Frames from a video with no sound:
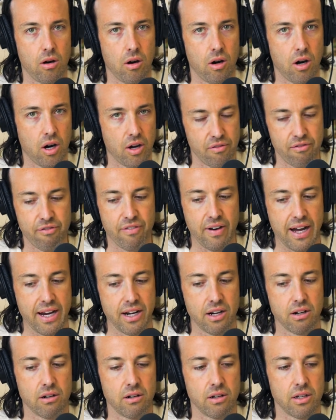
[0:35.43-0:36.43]
on
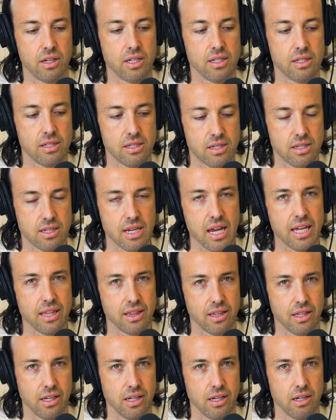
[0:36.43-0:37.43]
fire,
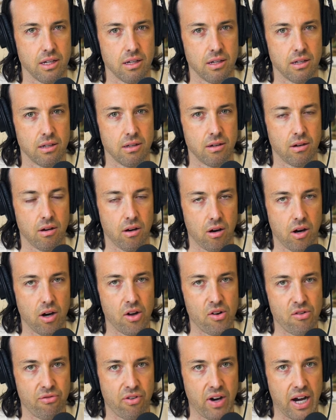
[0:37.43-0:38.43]
insanely
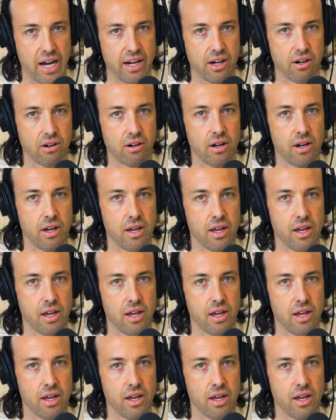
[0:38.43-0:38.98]
on fire.